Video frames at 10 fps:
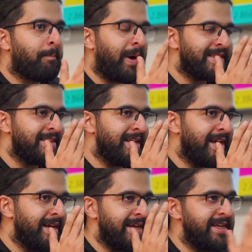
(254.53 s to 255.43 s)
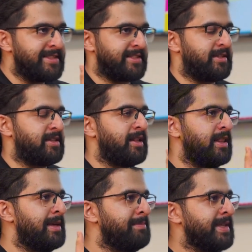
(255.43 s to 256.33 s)
But is it
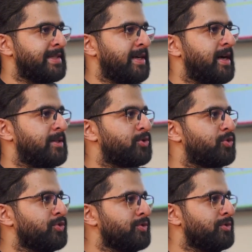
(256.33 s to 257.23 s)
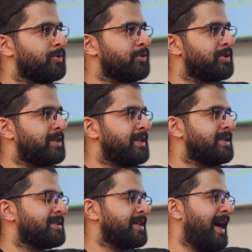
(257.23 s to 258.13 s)
limited to
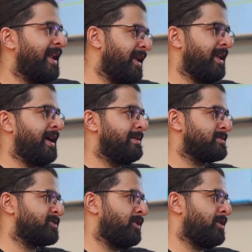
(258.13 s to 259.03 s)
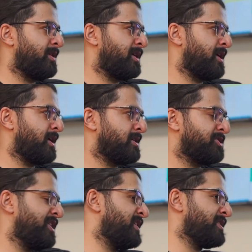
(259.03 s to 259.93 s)
these LLMs or
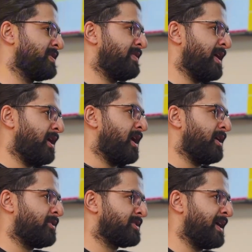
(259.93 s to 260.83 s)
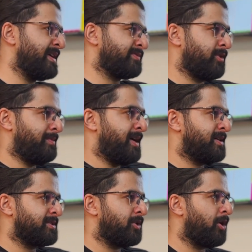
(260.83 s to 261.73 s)
generative AI or
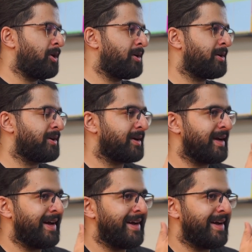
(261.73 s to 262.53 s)
transformers, or